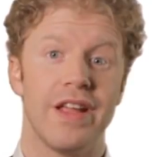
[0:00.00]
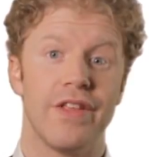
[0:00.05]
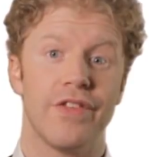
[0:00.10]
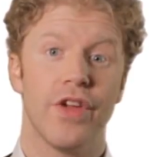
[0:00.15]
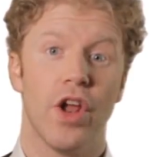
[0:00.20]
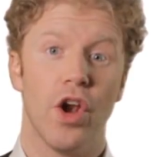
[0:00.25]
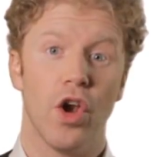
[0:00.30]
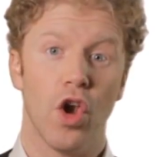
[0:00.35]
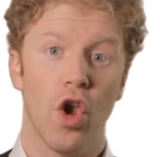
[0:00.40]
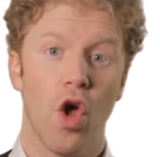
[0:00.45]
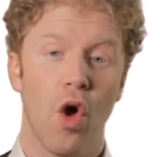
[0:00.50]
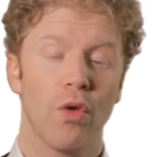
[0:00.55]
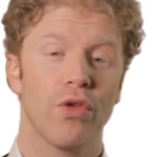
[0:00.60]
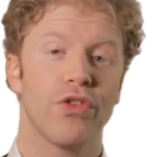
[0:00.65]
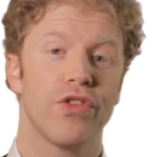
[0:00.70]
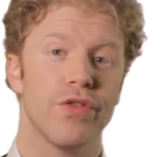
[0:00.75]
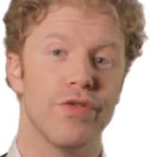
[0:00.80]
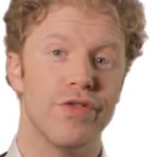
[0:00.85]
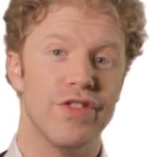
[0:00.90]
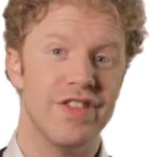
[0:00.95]
is
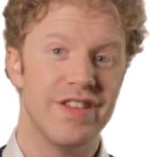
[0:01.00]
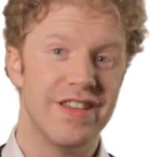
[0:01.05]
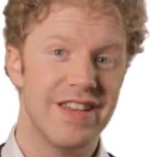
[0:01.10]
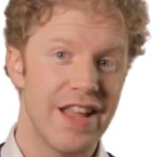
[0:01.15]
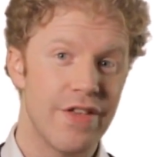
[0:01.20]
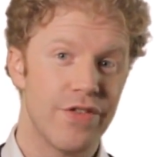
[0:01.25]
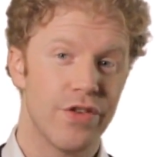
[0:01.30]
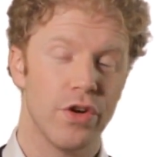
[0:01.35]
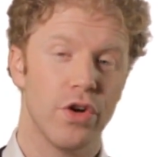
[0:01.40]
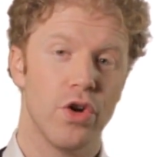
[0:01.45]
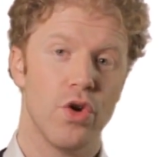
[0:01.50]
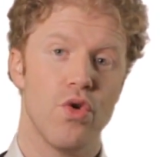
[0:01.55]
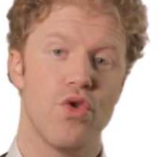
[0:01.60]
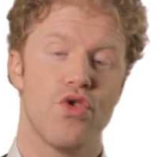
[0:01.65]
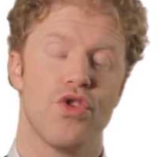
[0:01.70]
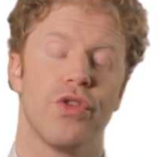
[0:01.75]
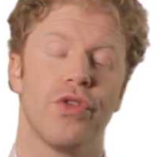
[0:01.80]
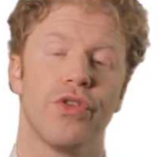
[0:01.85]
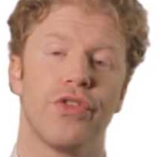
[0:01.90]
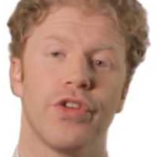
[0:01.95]
lots of
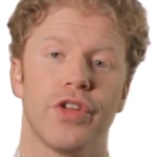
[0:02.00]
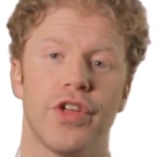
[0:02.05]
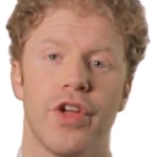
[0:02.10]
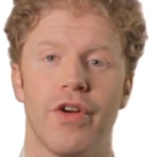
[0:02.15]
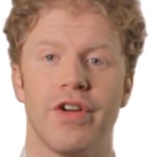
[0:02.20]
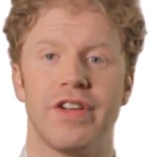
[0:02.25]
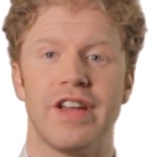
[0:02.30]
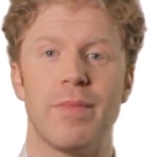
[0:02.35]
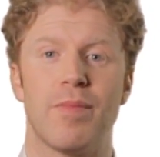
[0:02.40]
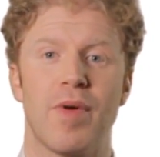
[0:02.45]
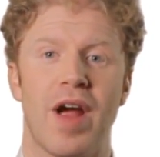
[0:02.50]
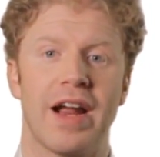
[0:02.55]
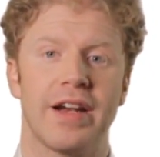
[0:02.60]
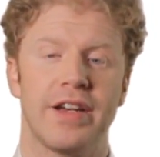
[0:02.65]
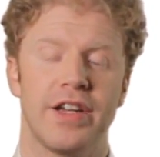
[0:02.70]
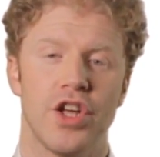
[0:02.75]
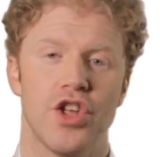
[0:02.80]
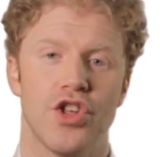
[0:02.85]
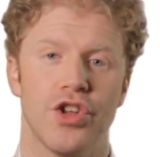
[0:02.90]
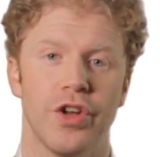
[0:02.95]
disillusioned security
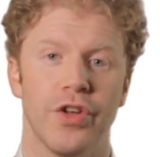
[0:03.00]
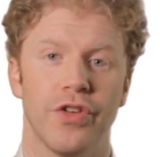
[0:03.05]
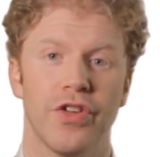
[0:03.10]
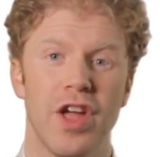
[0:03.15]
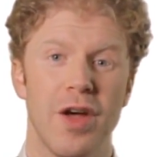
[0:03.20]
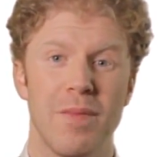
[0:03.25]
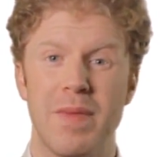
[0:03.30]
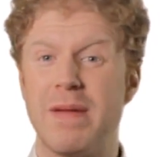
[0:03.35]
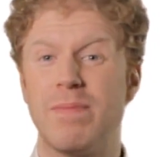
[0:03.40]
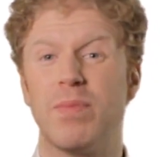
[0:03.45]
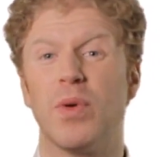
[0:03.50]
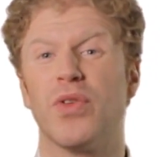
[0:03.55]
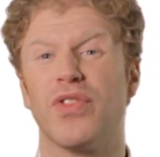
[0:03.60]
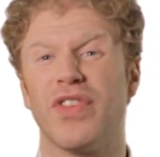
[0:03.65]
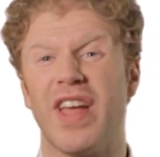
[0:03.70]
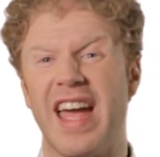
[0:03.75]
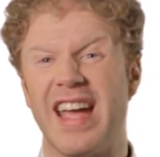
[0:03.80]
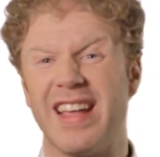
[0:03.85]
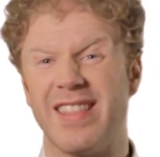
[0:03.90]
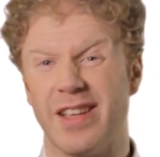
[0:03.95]
practitioners, people
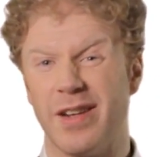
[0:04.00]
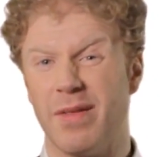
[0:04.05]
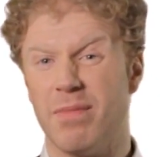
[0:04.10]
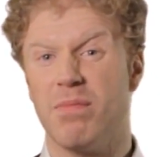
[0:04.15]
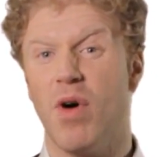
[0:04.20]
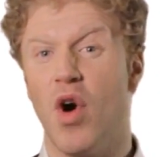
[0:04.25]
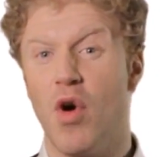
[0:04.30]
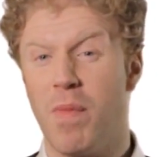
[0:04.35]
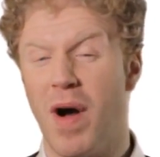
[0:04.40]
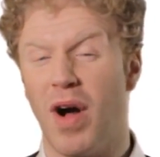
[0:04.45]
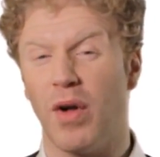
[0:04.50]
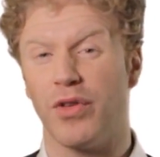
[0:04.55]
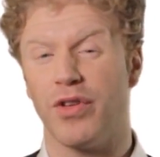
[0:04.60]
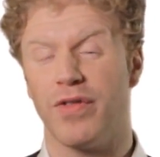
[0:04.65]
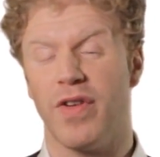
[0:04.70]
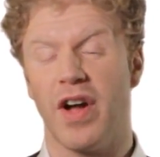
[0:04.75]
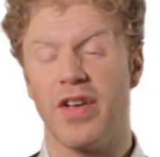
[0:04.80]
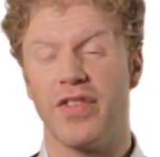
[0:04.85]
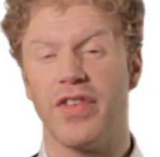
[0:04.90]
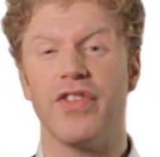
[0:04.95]
saying that mobile
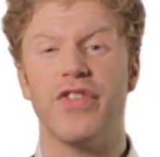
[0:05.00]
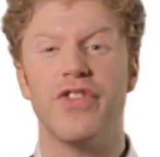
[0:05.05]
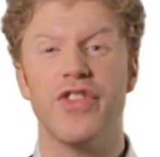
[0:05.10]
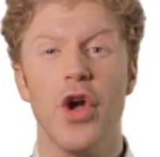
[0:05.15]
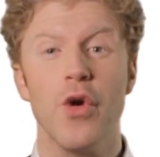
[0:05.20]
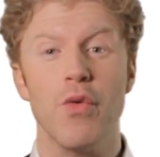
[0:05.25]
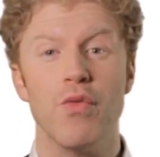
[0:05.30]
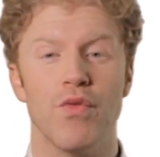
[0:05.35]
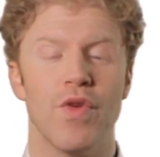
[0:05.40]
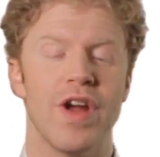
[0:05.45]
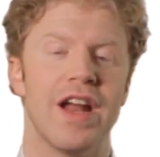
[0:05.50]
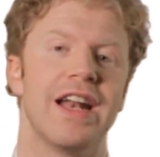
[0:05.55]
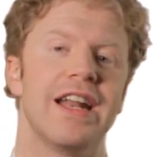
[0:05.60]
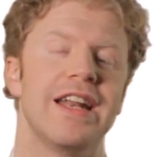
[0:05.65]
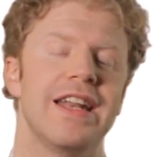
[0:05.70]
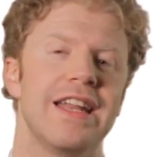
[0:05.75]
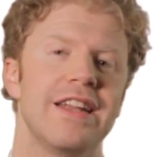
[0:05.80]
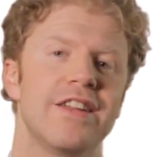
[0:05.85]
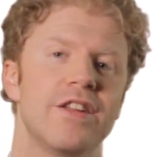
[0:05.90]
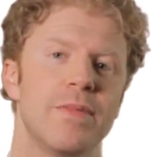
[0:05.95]
devices don't really
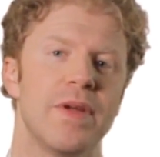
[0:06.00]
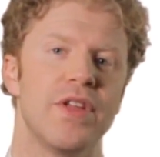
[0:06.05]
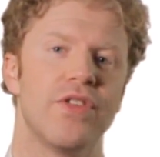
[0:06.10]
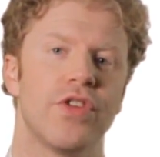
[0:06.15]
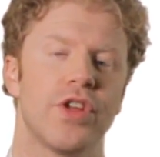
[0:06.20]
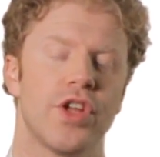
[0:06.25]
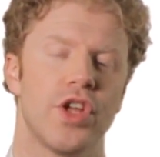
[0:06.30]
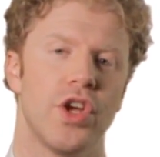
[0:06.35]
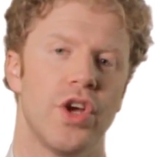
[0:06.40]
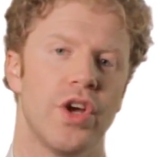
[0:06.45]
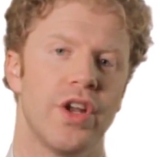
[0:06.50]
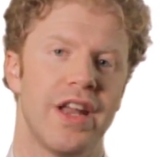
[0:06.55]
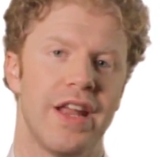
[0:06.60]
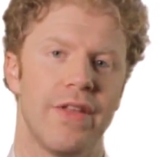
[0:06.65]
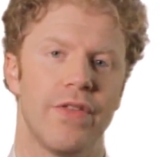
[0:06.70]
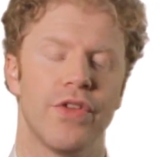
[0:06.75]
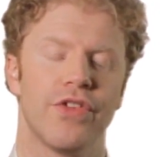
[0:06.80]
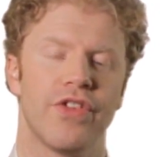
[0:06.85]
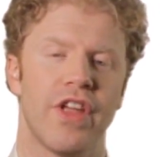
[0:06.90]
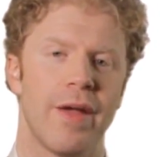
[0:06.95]
need to be secured
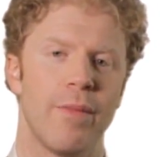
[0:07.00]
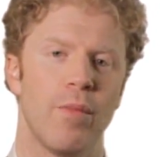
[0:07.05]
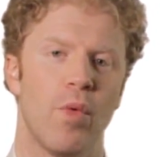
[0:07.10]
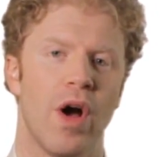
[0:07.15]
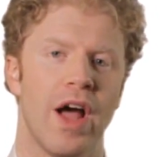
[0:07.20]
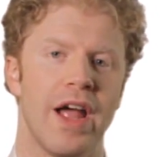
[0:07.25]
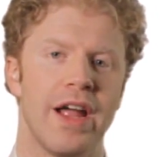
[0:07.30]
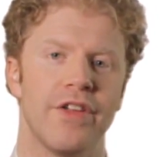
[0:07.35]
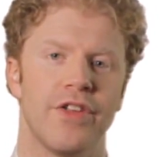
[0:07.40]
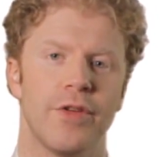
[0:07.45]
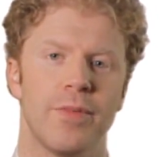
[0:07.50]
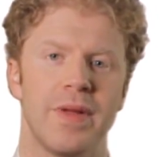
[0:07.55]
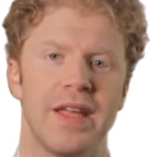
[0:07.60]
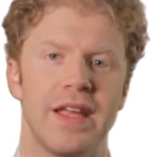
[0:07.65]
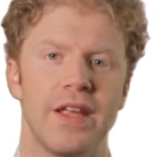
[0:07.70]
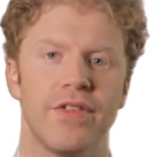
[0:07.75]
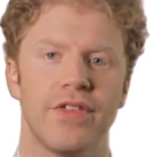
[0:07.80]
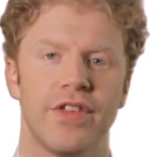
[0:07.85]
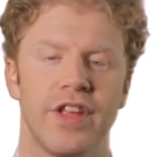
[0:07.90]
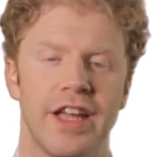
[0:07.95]
in the same way as a
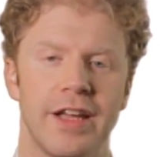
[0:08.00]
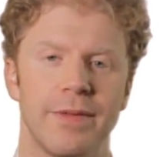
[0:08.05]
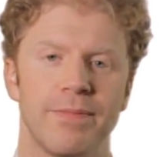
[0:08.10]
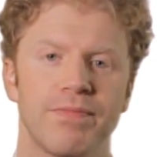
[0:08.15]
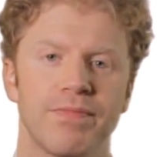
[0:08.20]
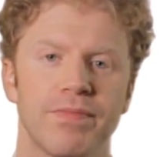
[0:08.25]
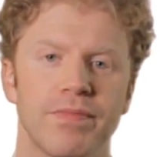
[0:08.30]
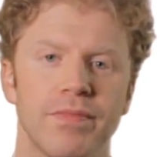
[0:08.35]
PC.